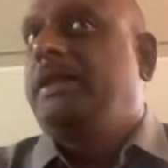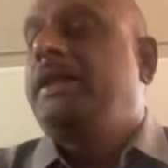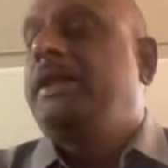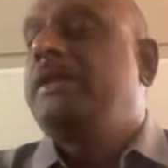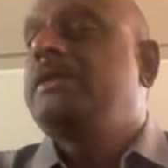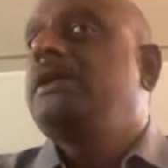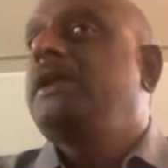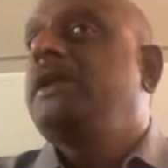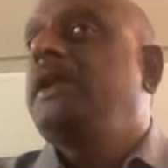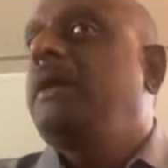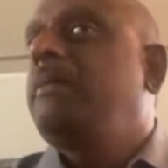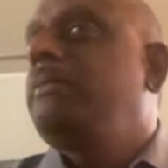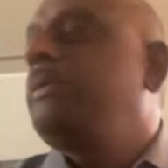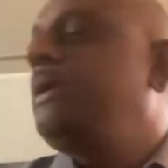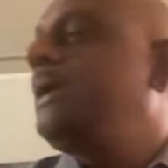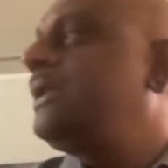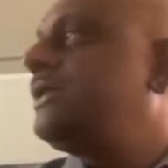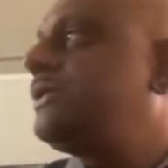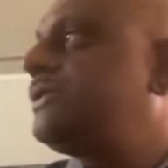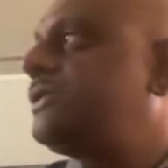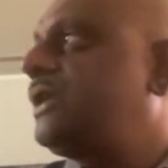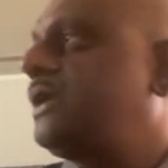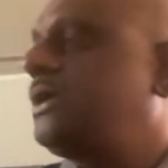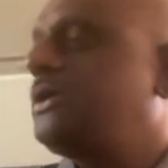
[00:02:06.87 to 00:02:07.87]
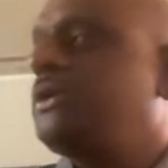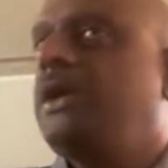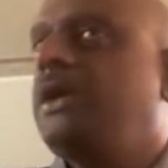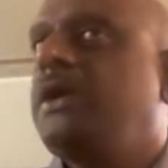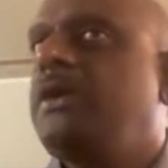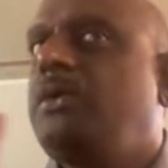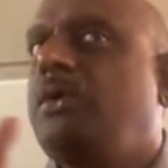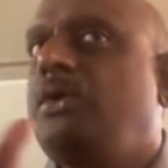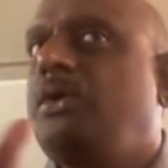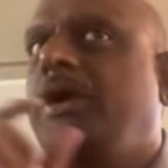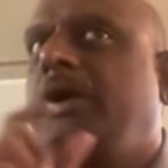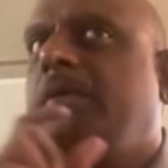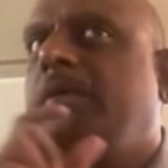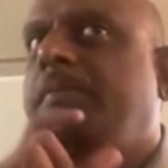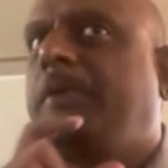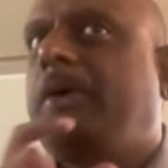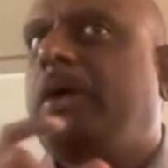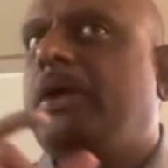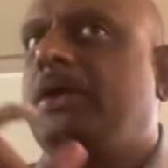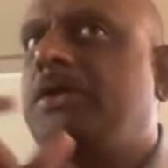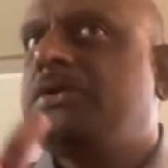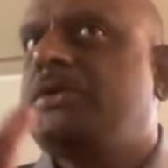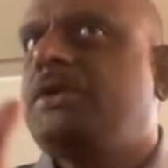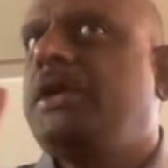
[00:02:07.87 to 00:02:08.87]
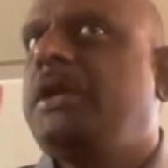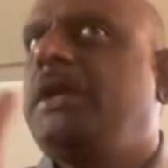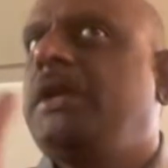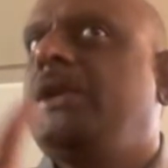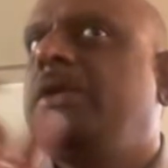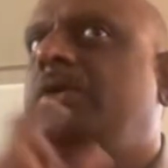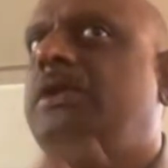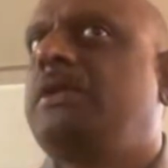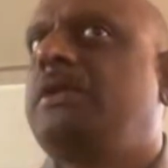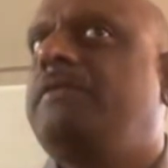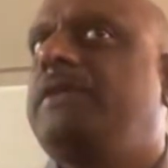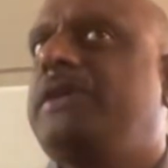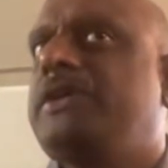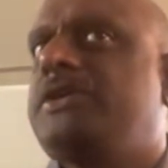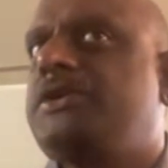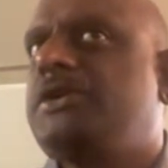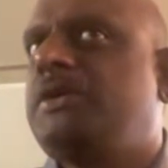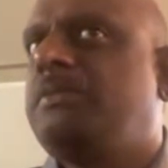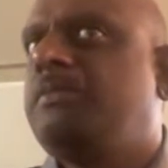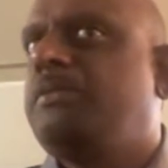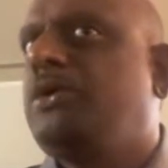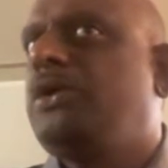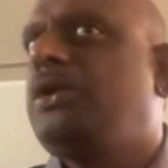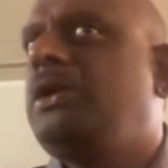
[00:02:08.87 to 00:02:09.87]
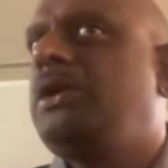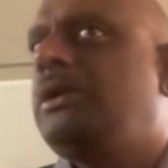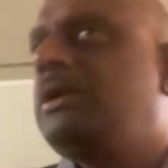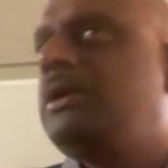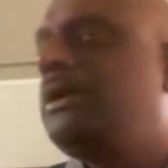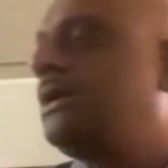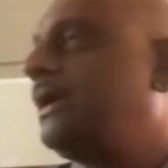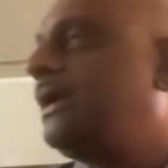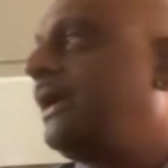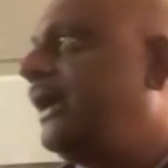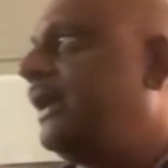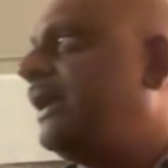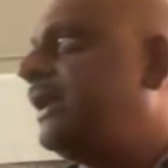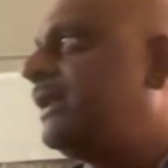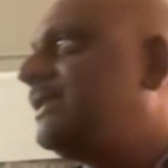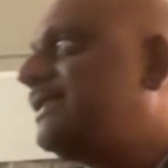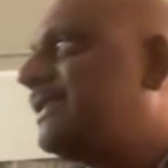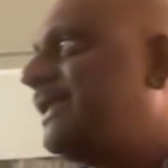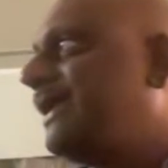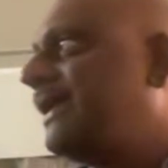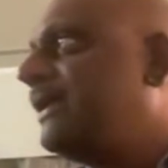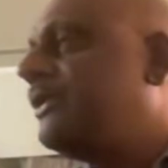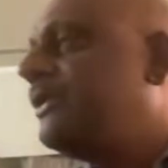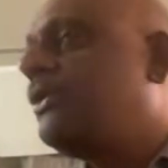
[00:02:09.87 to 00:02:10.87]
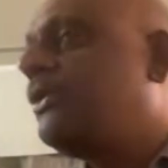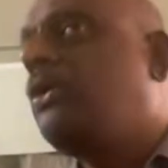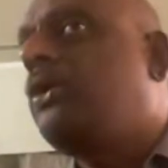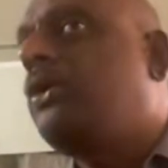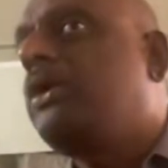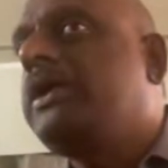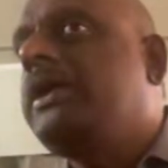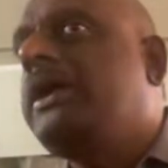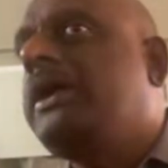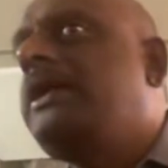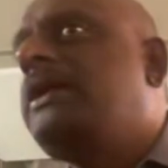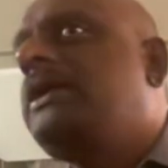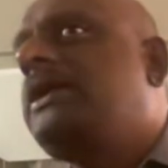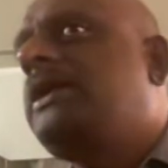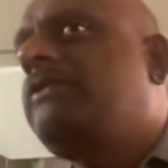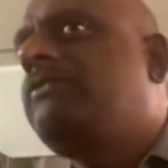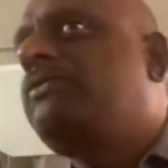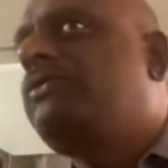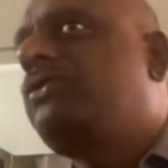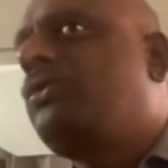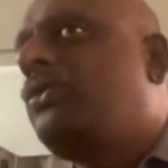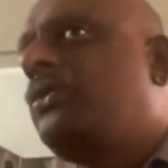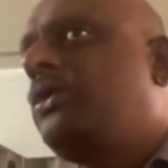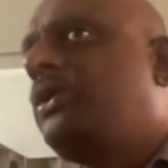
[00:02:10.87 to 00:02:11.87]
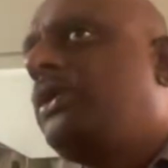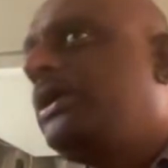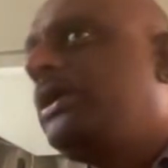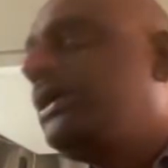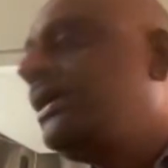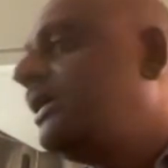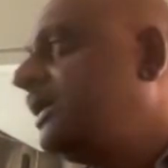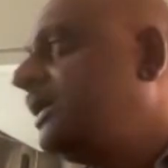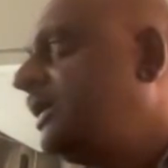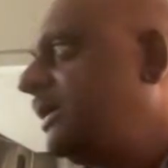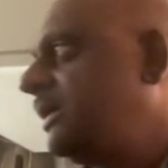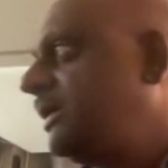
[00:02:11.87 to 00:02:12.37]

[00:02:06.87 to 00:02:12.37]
there is a labial structure noted posterior to the vestibule in a thin horizontal fold.